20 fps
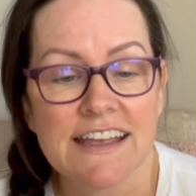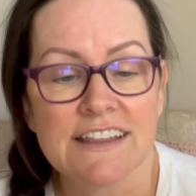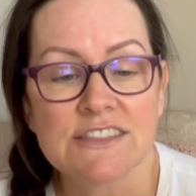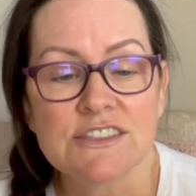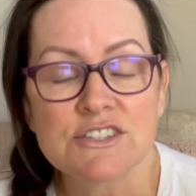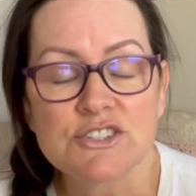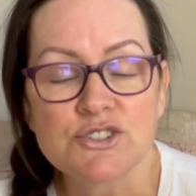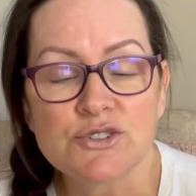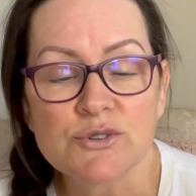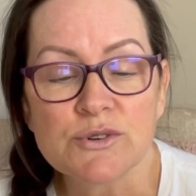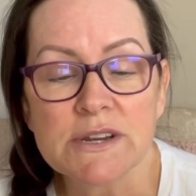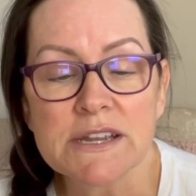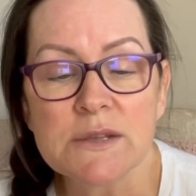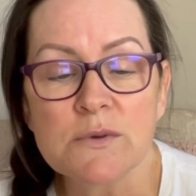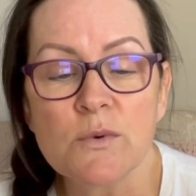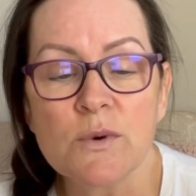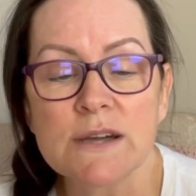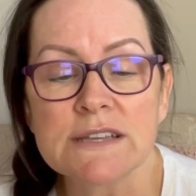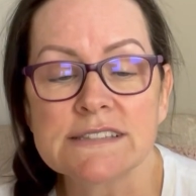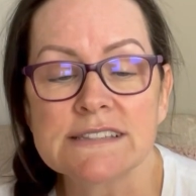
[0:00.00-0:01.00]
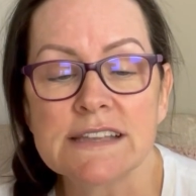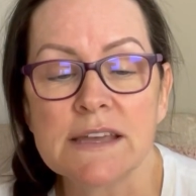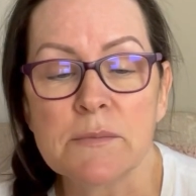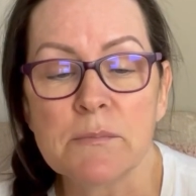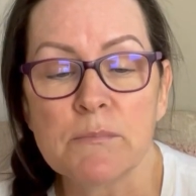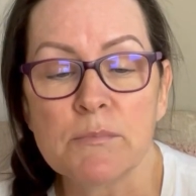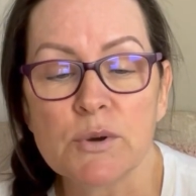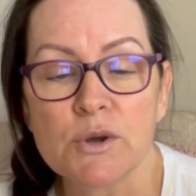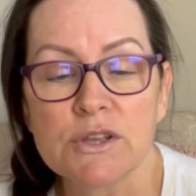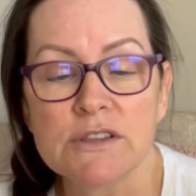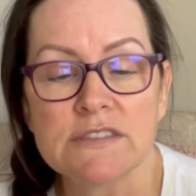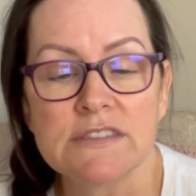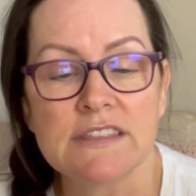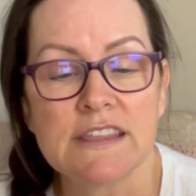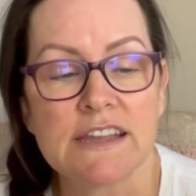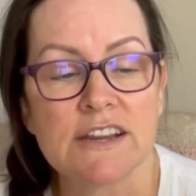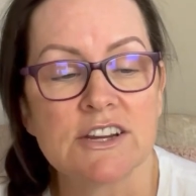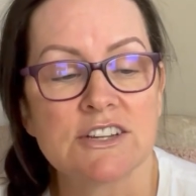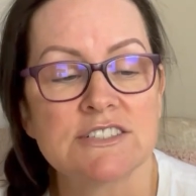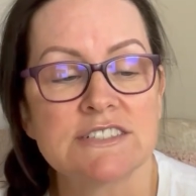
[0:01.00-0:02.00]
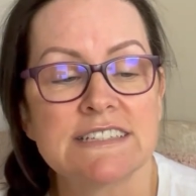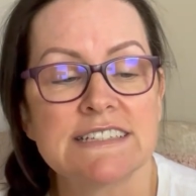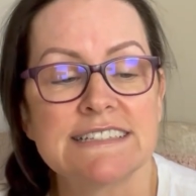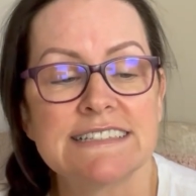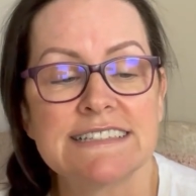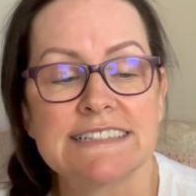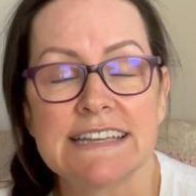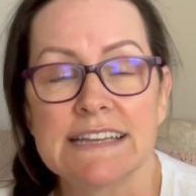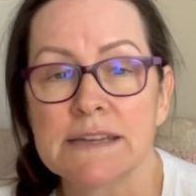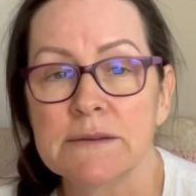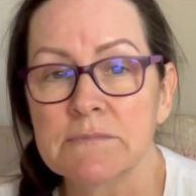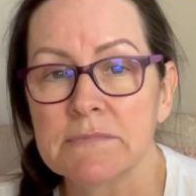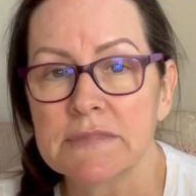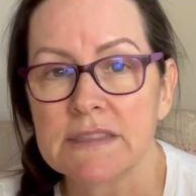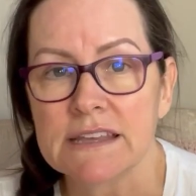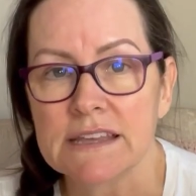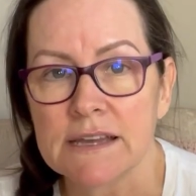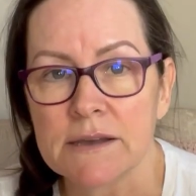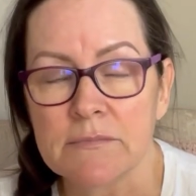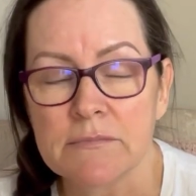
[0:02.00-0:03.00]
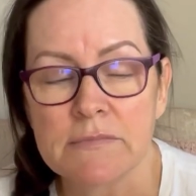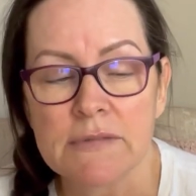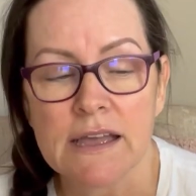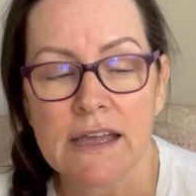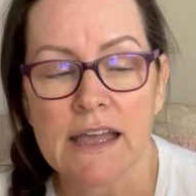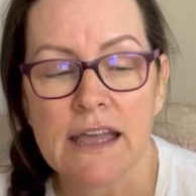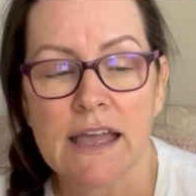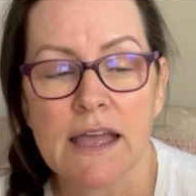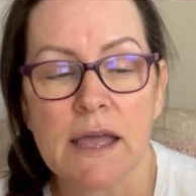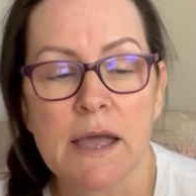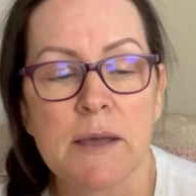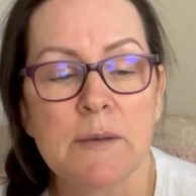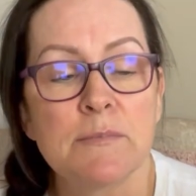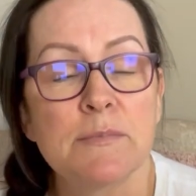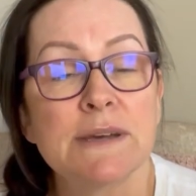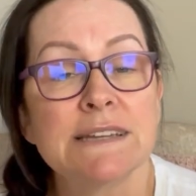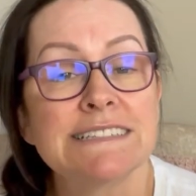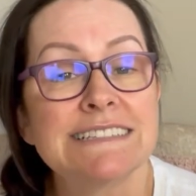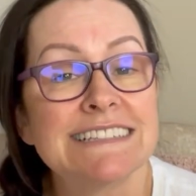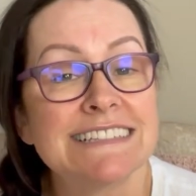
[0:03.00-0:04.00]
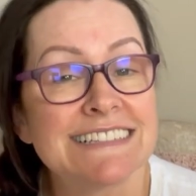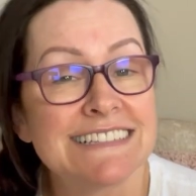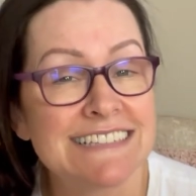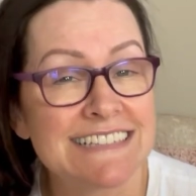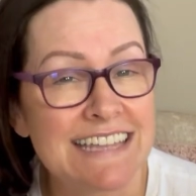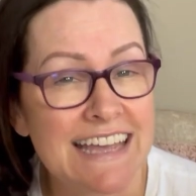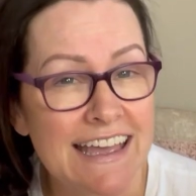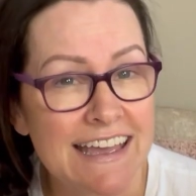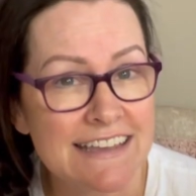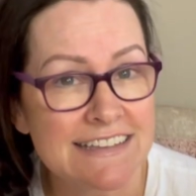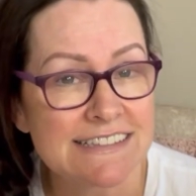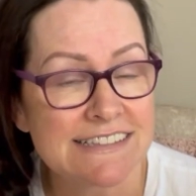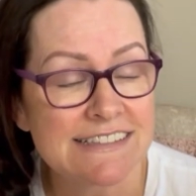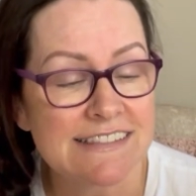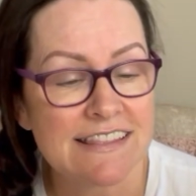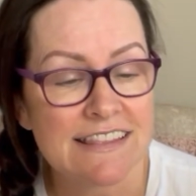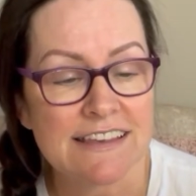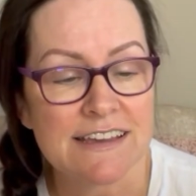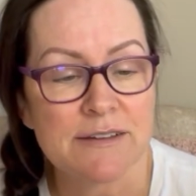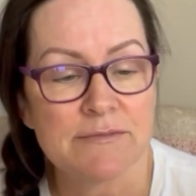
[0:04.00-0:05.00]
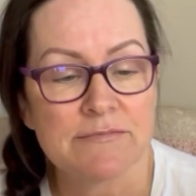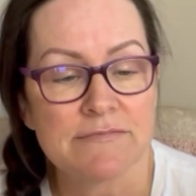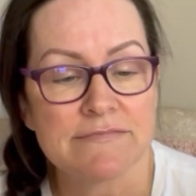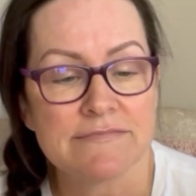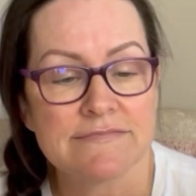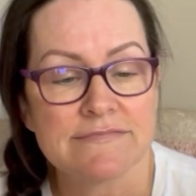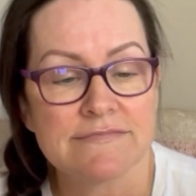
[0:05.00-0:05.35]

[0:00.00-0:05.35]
The tree wasn't put there to tempt them, but to test them,